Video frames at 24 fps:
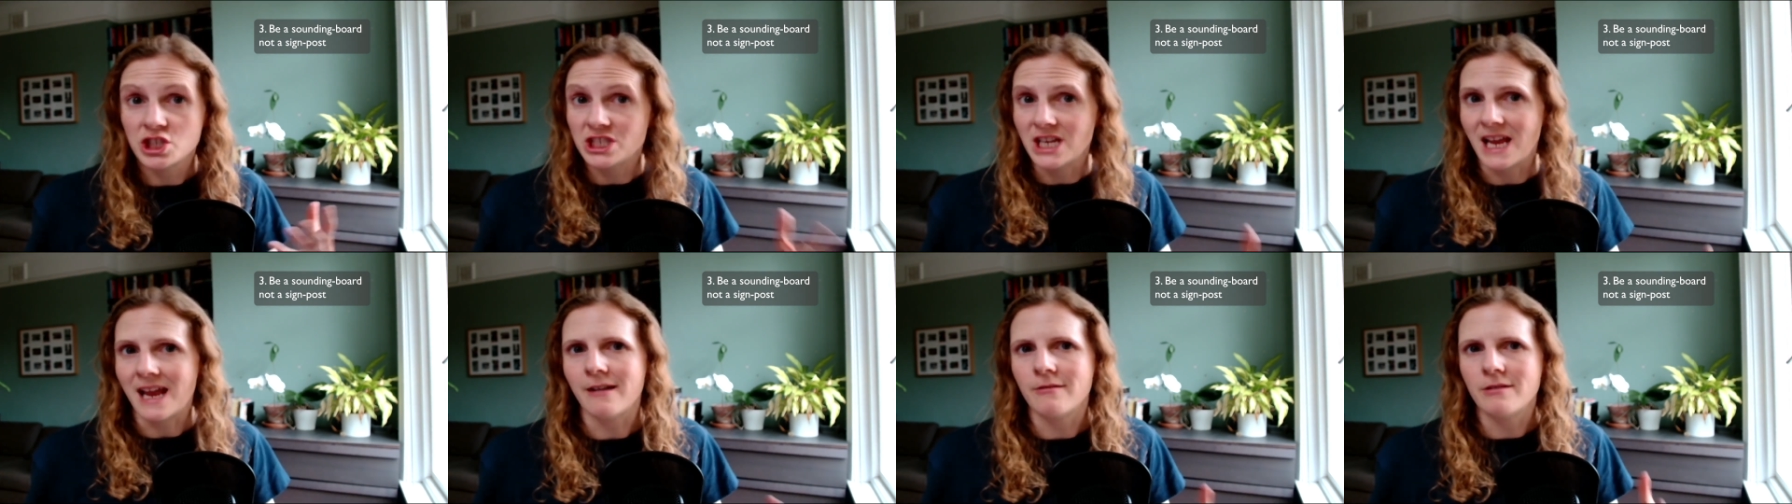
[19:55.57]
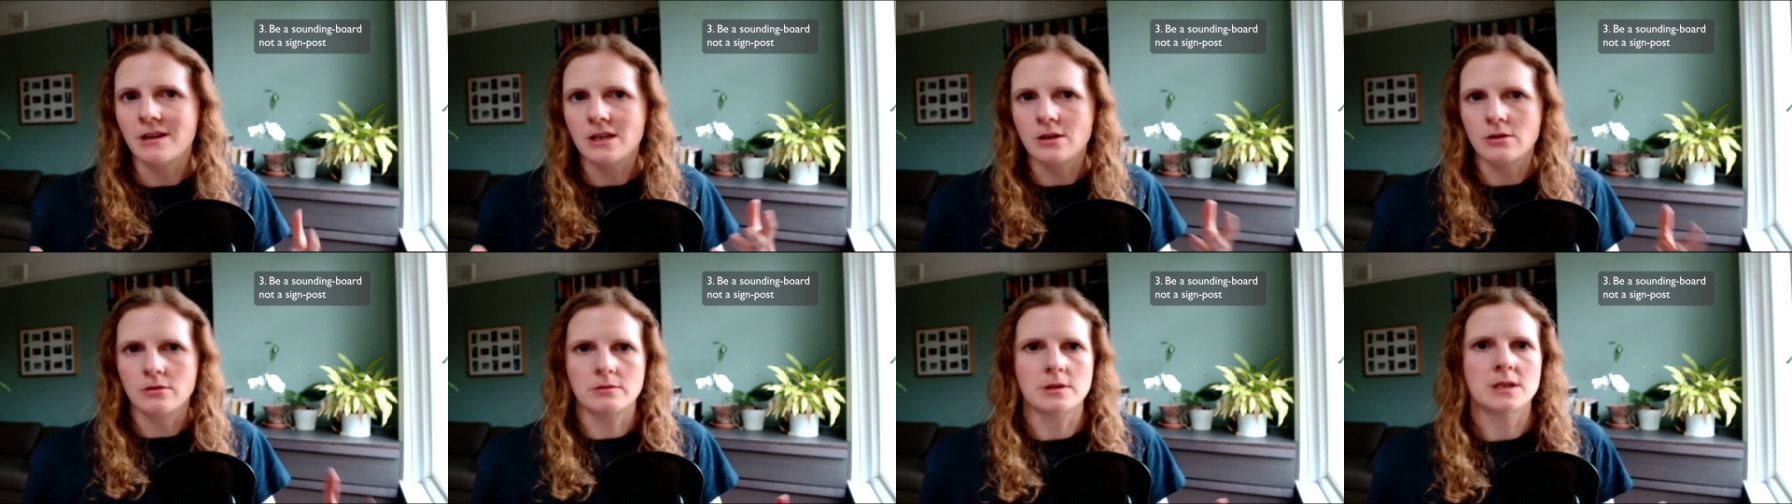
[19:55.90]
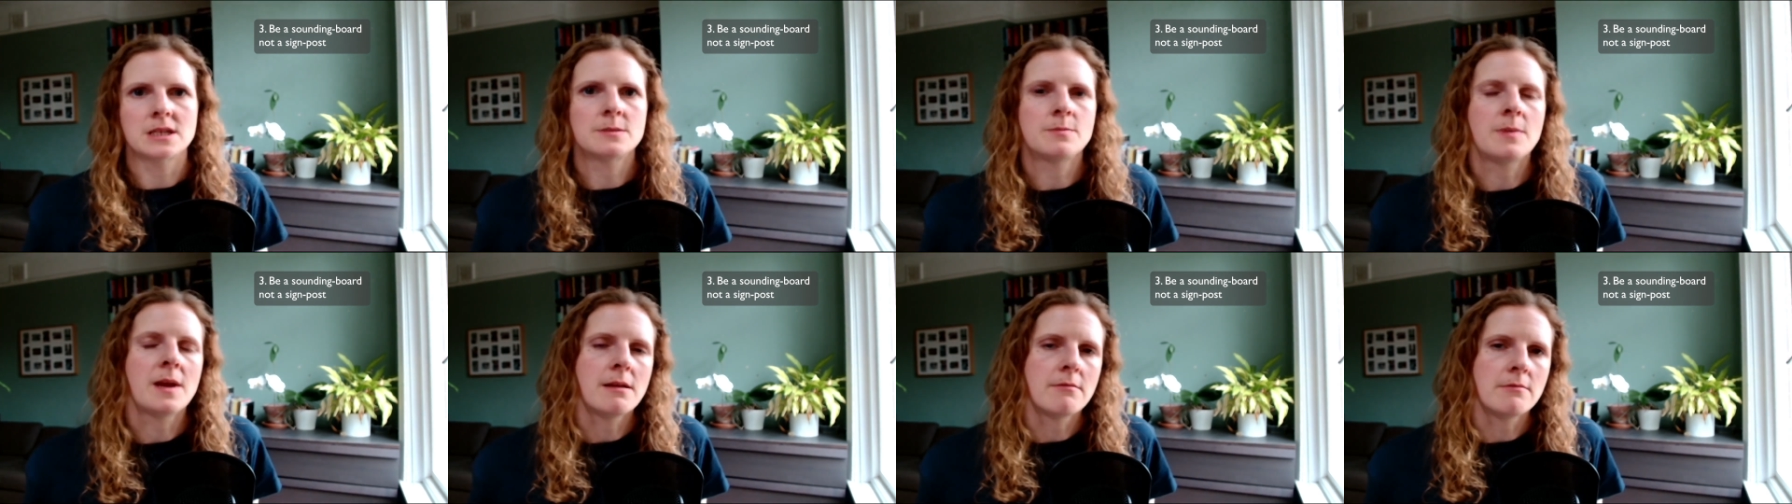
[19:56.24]
sharing your
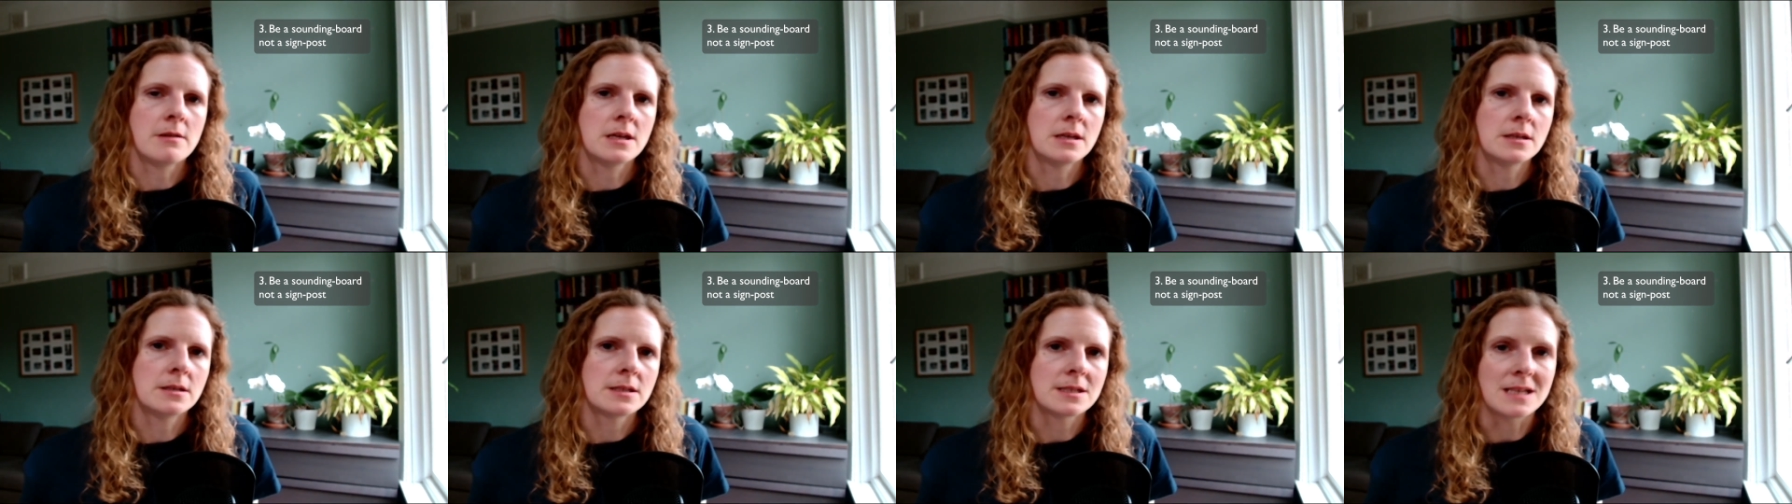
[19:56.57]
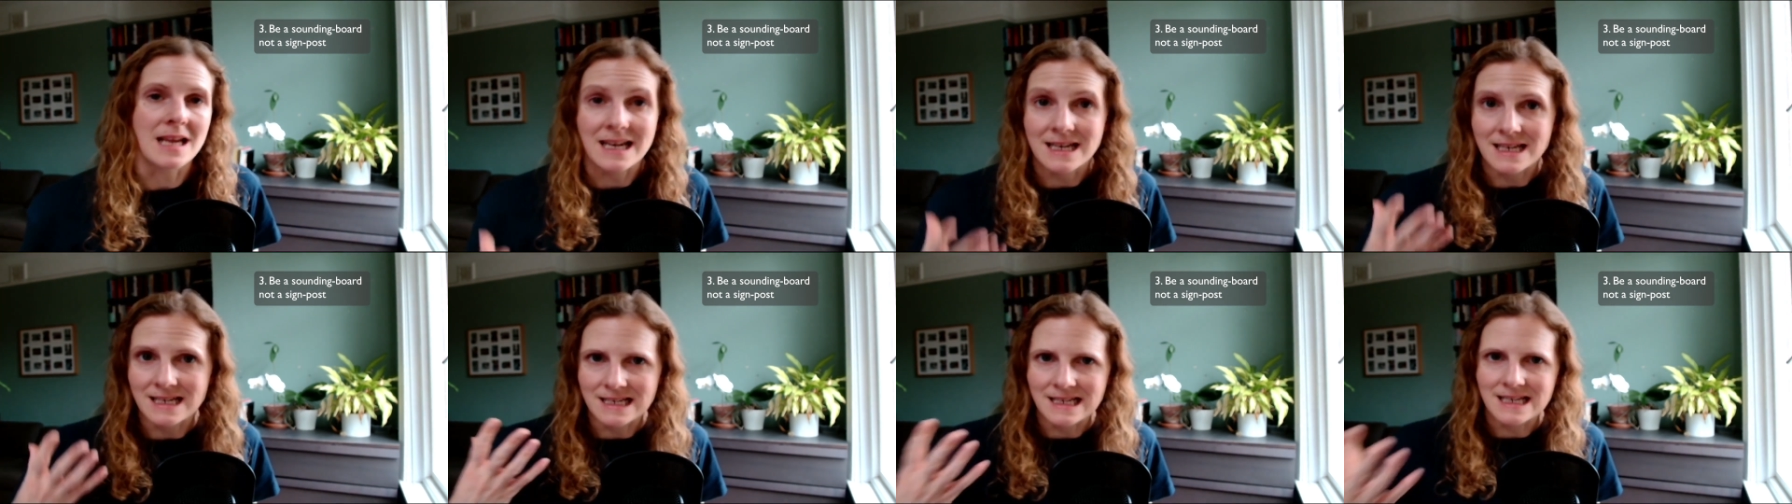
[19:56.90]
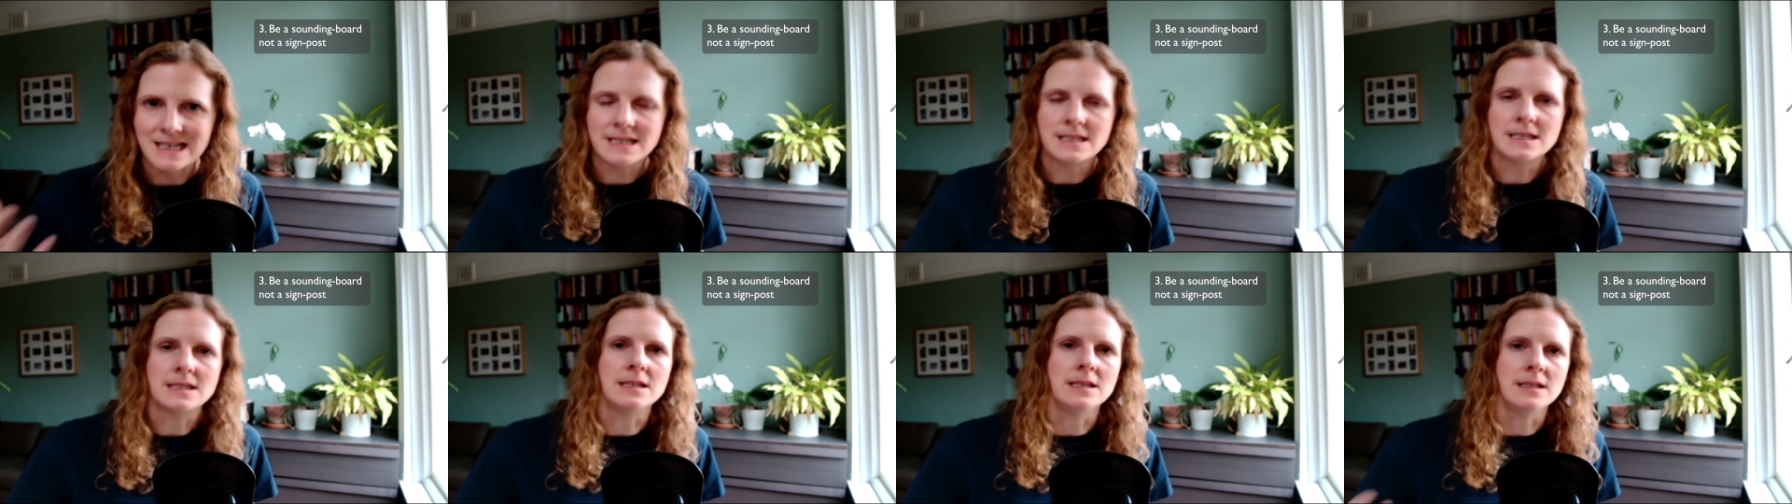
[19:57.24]
experience and
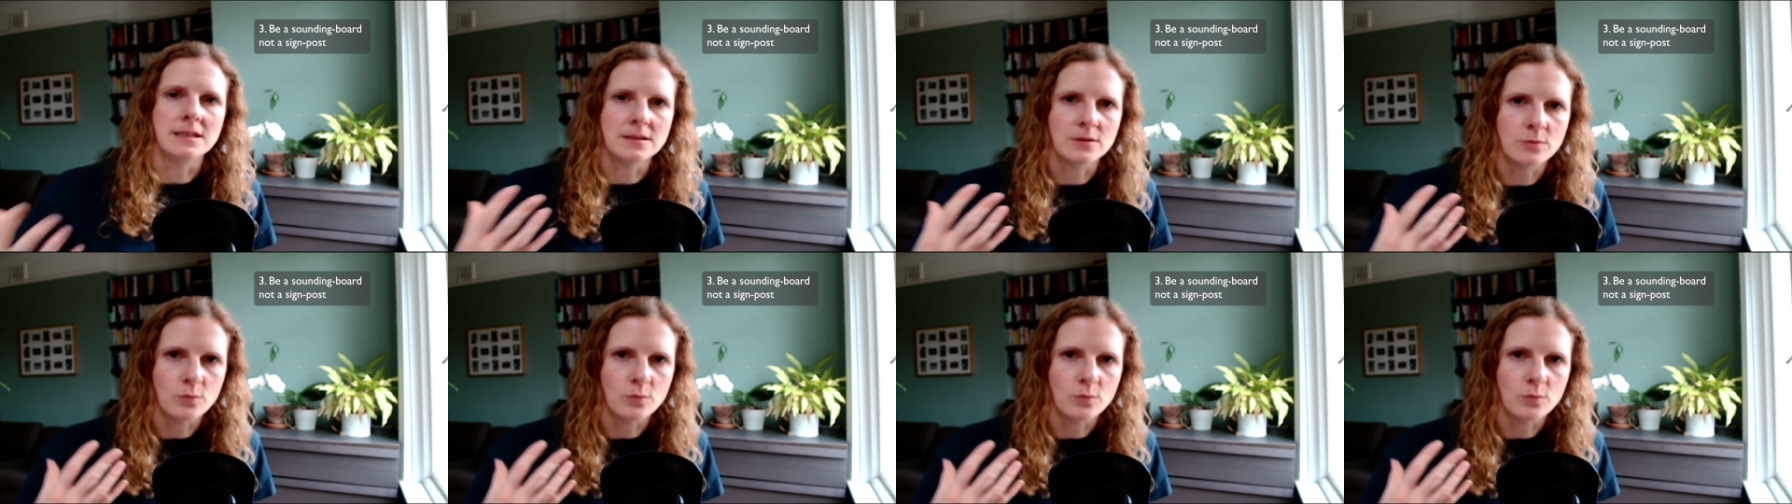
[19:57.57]
listening